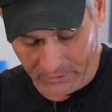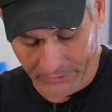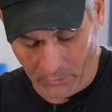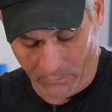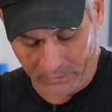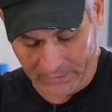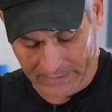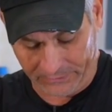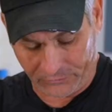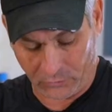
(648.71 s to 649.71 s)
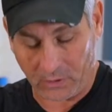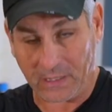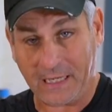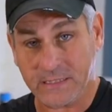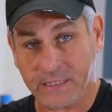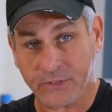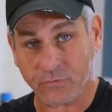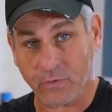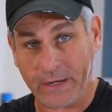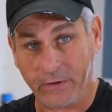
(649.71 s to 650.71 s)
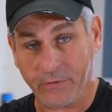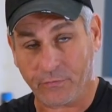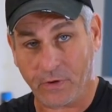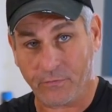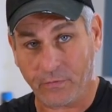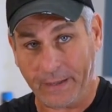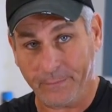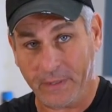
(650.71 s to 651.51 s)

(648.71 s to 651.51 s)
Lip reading: on overlay, the drawer glide sits right on the front frame.